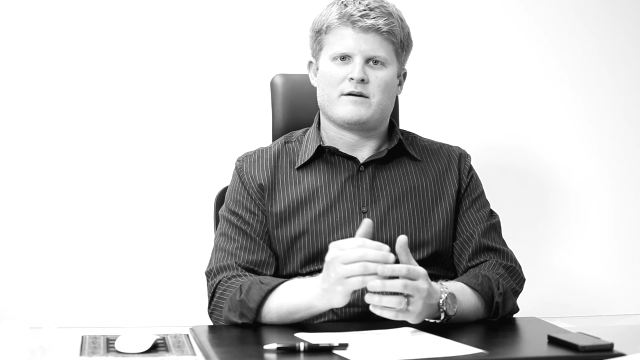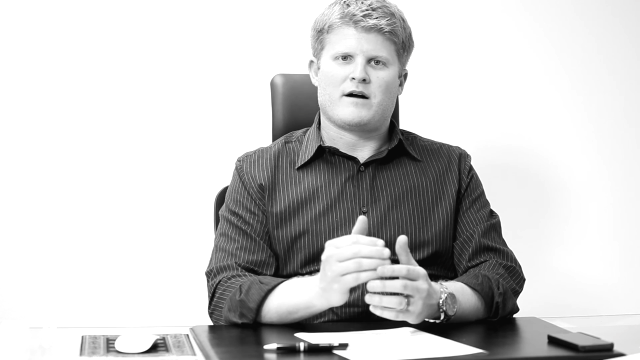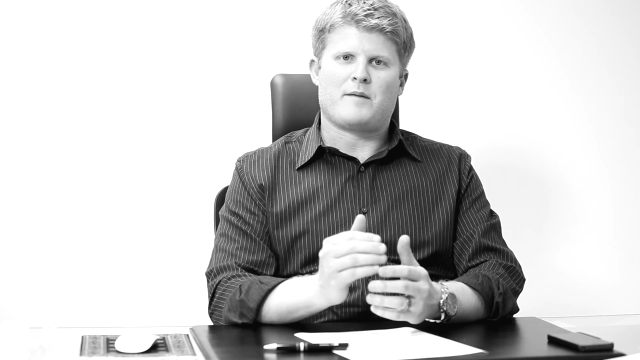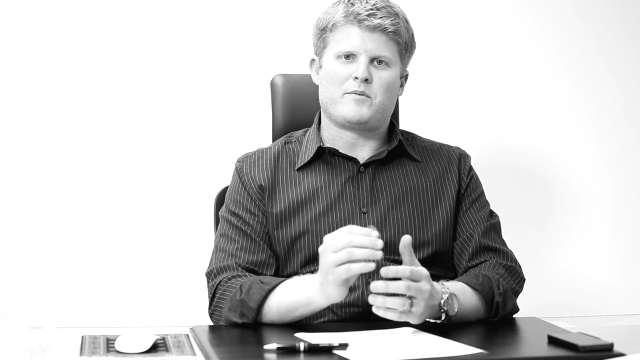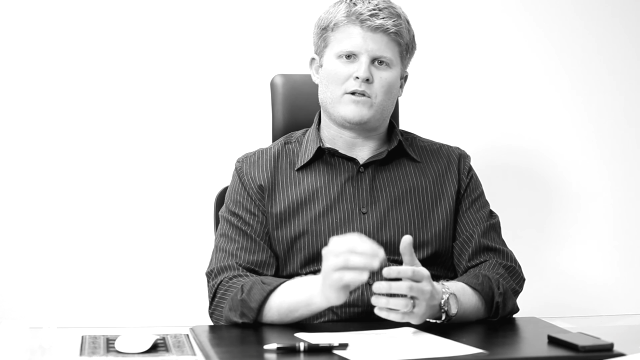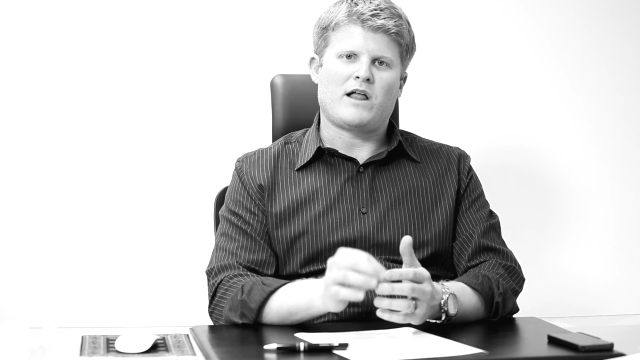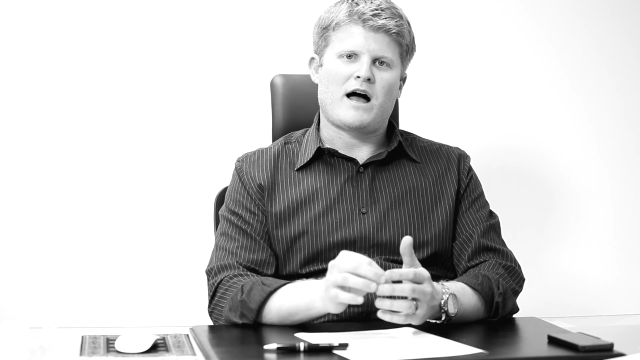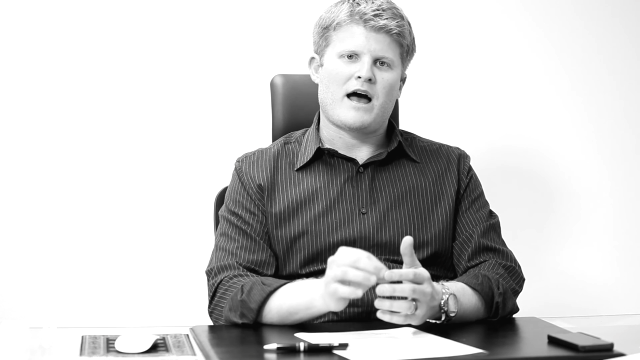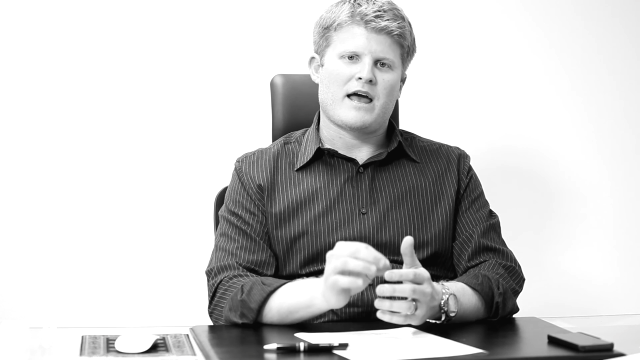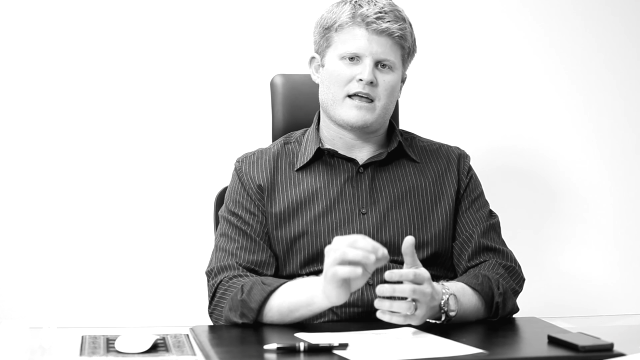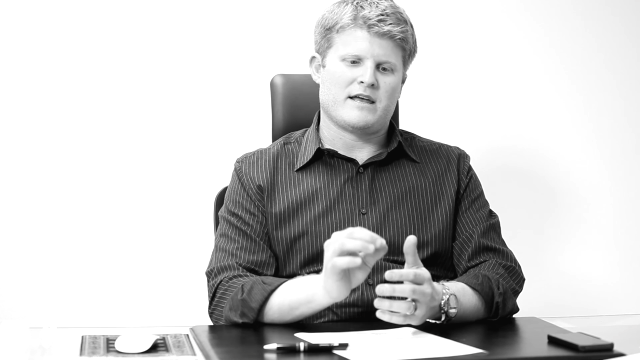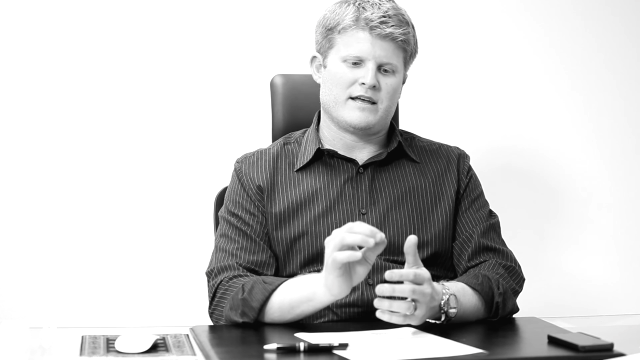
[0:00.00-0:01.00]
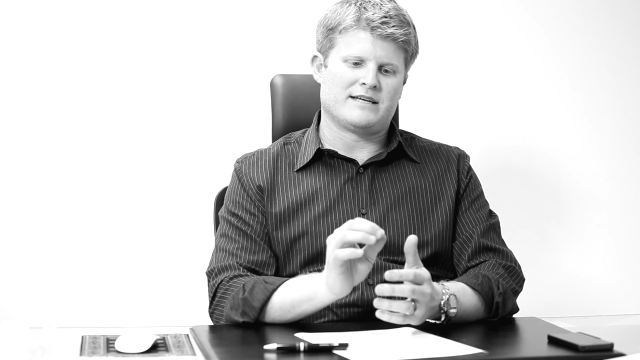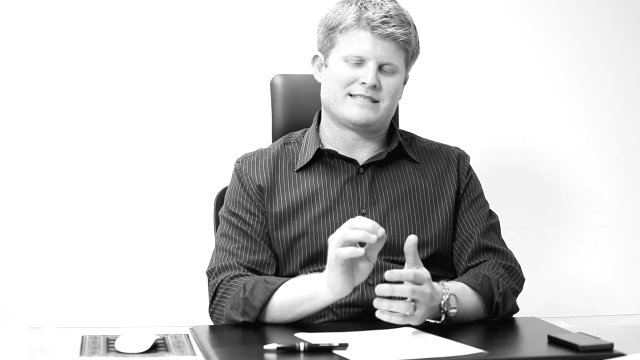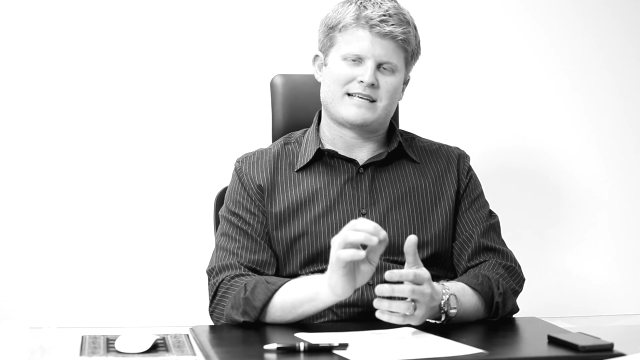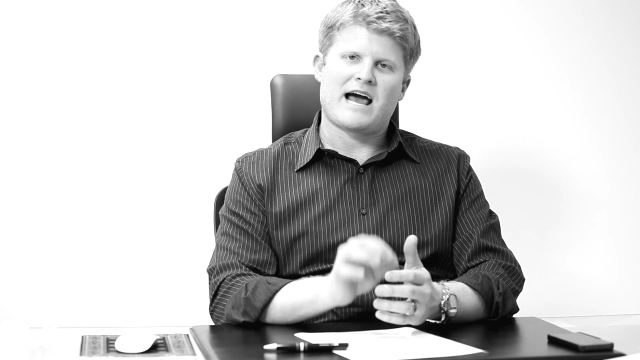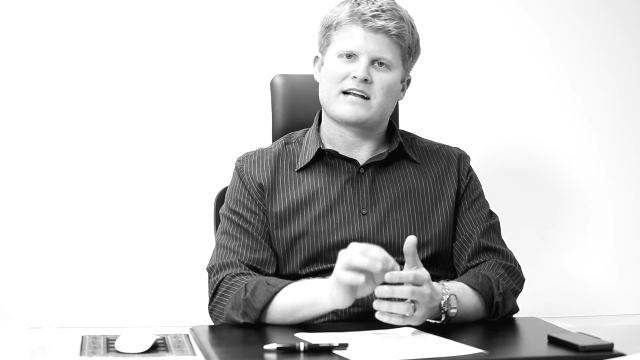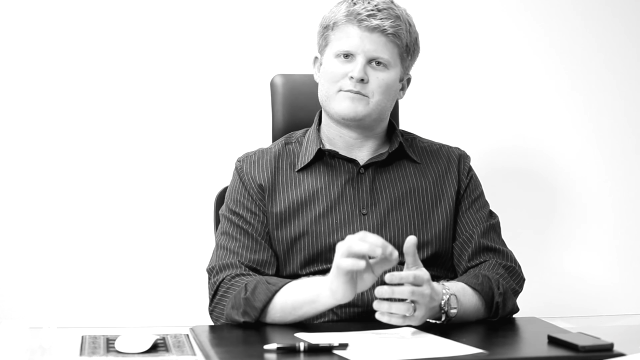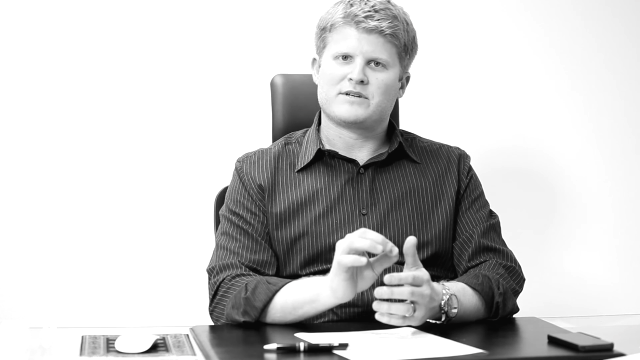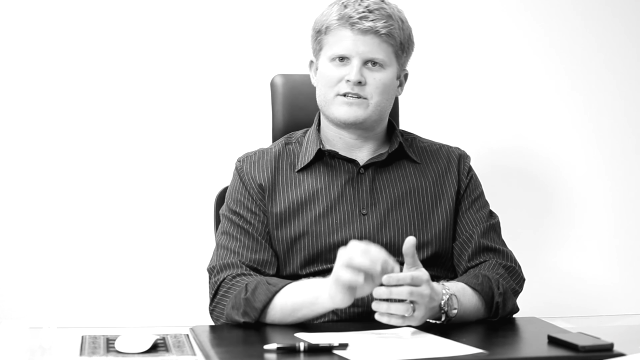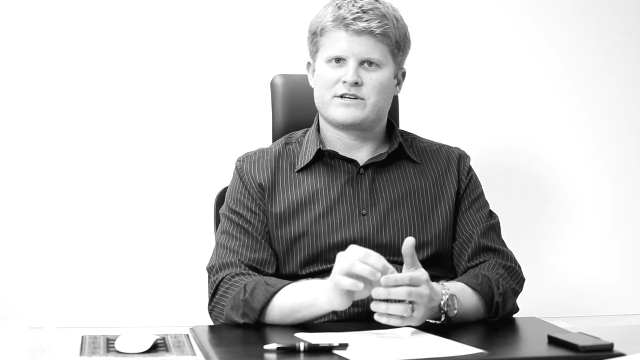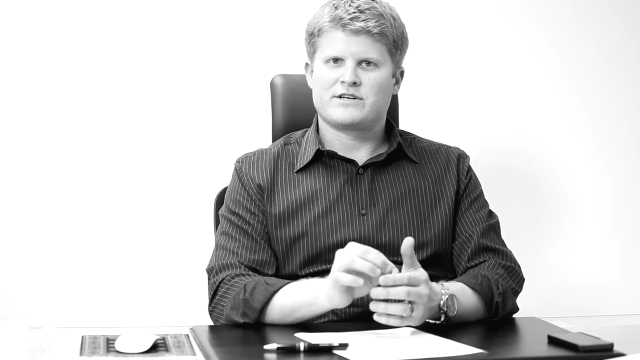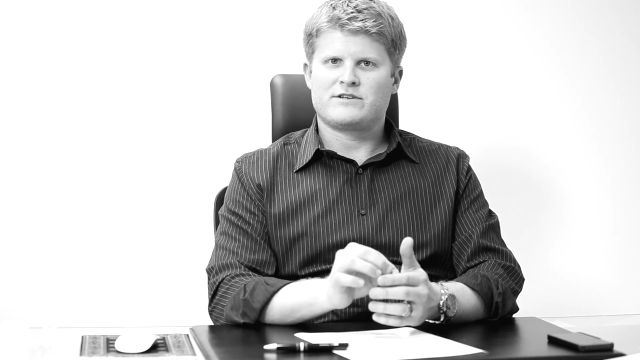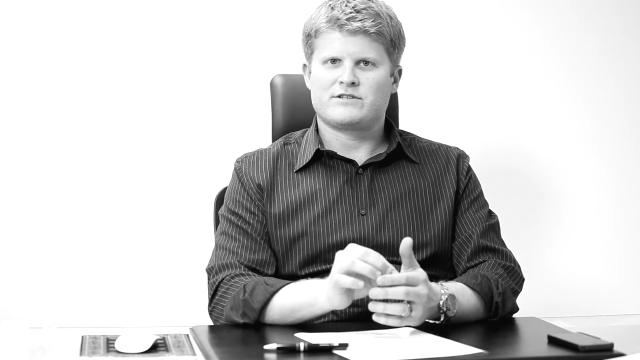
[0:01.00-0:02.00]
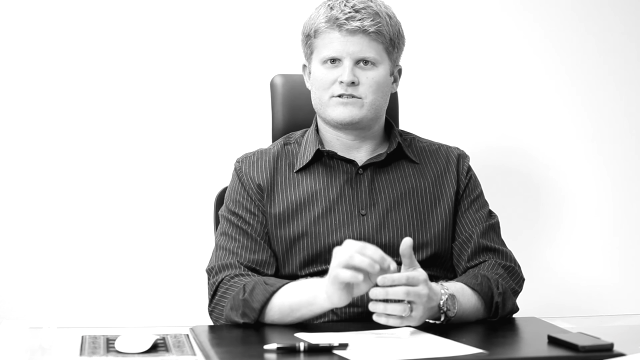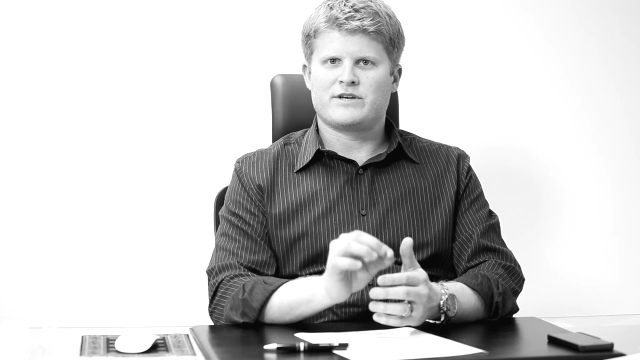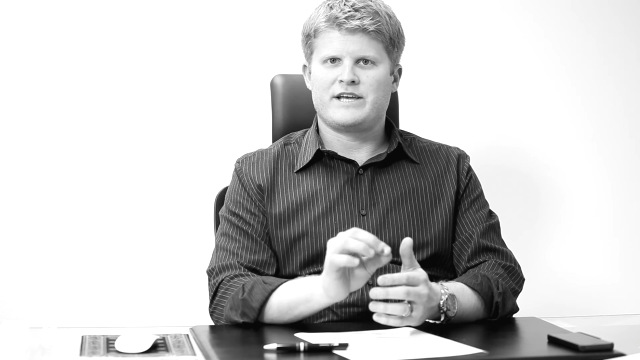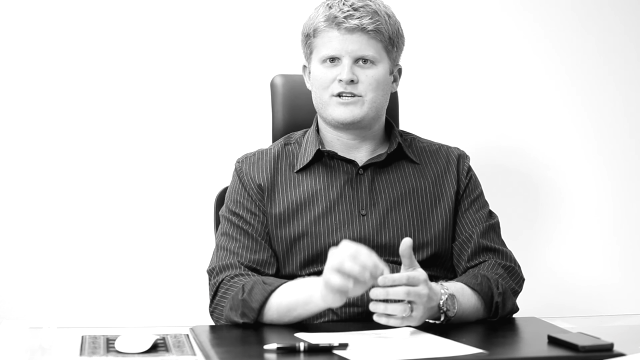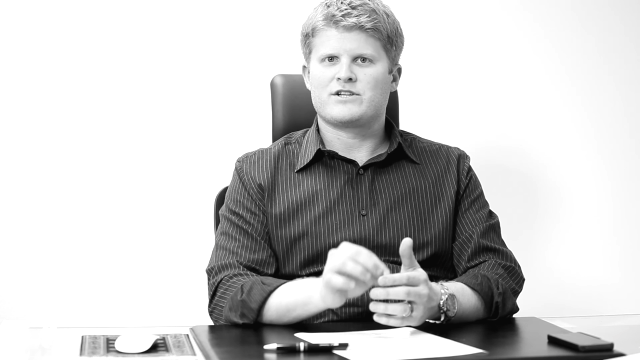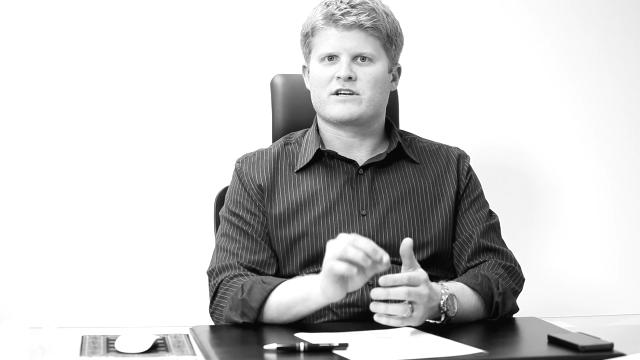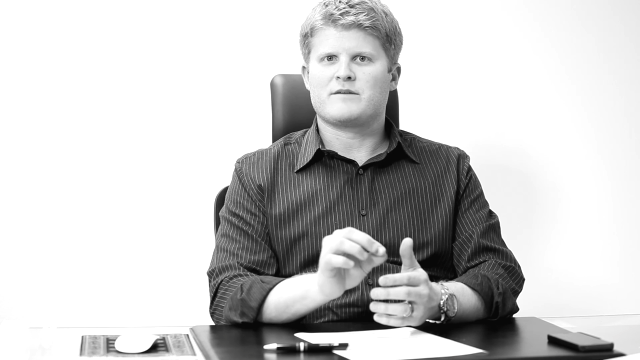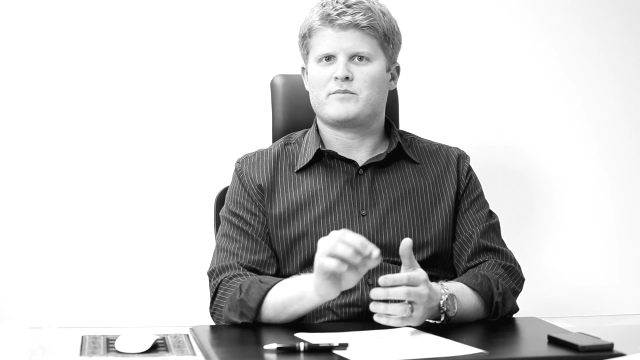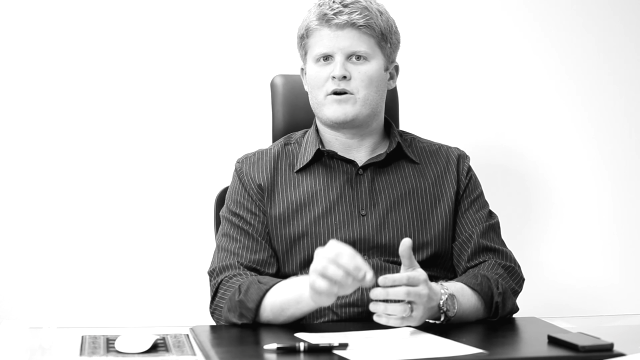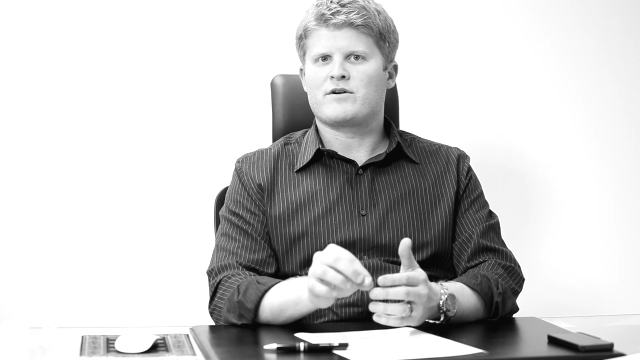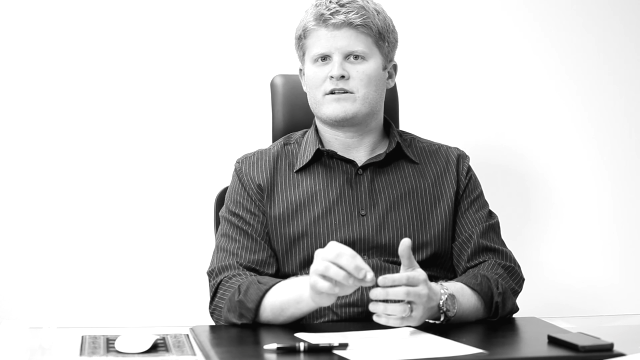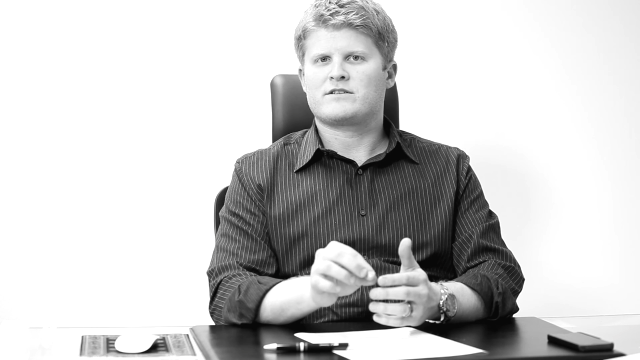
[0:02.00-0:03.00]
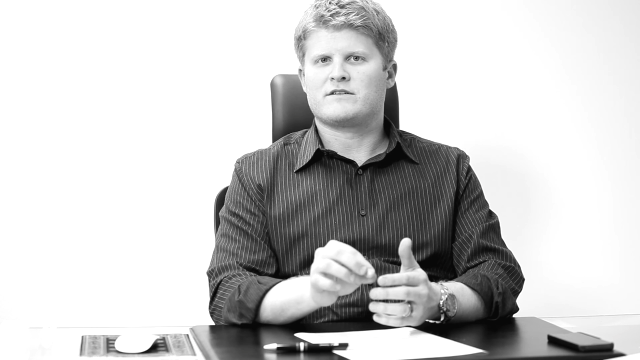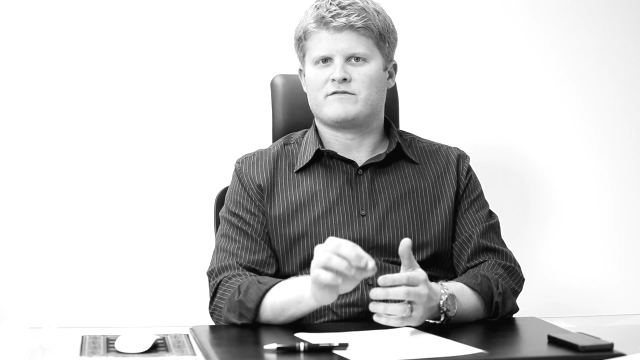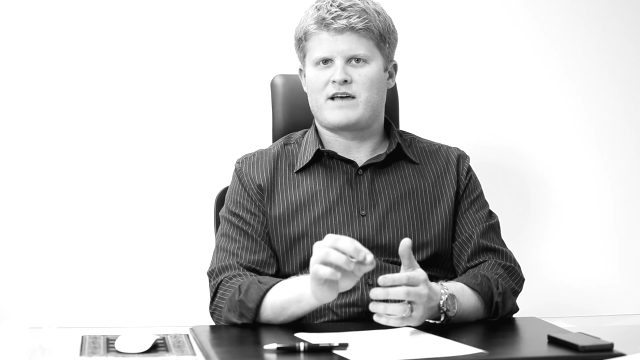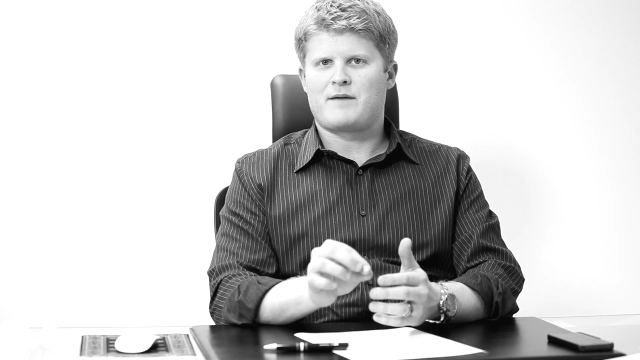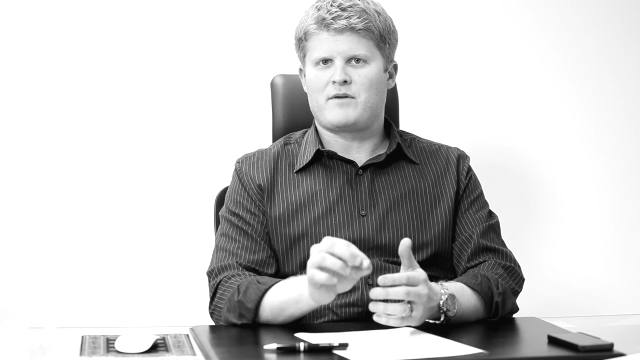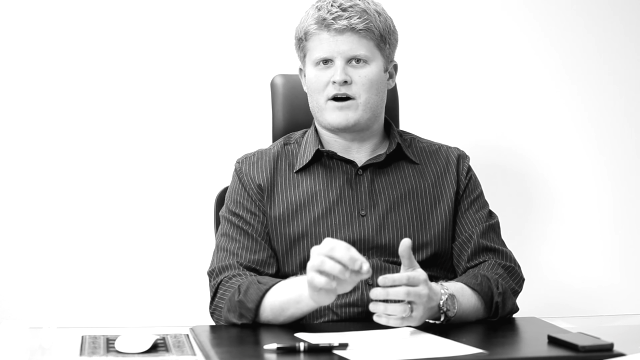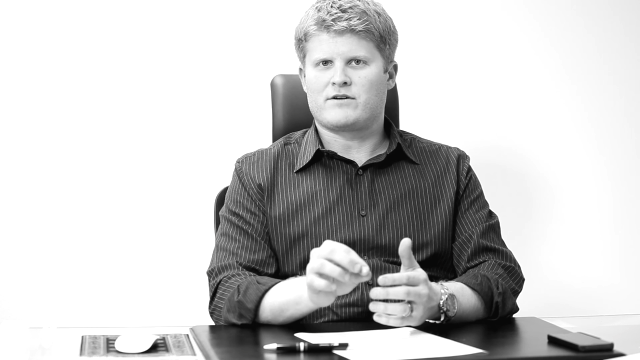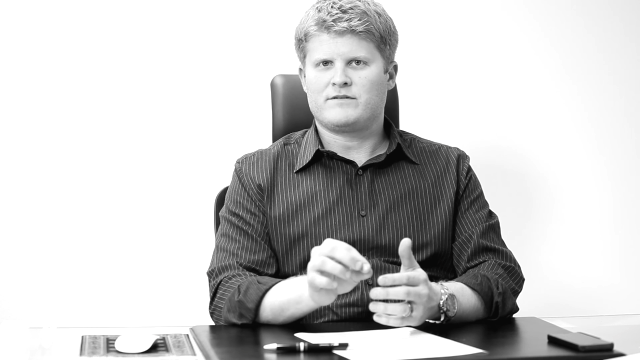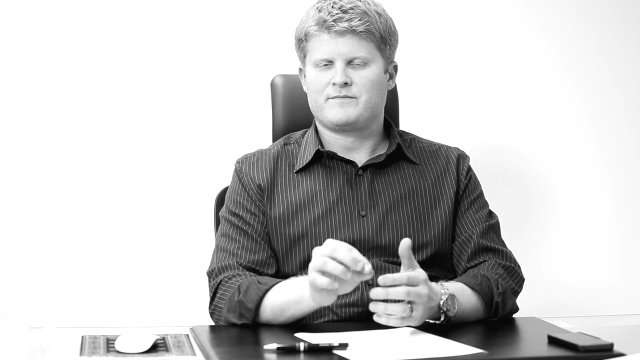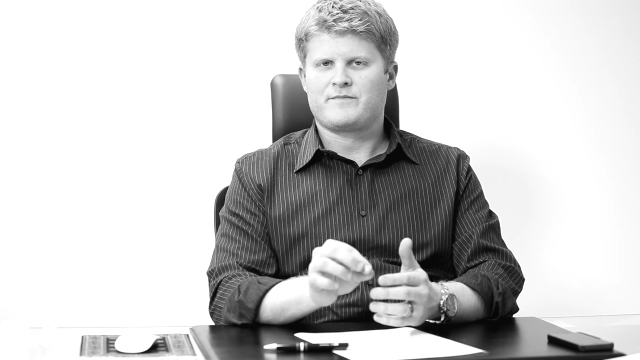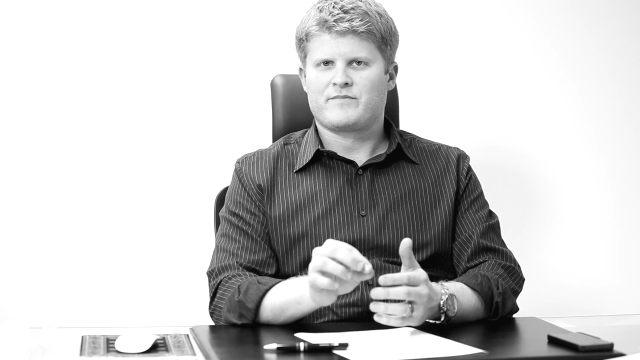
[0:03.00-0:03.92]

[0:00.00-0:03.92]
apply exact materials to each of the components of that model,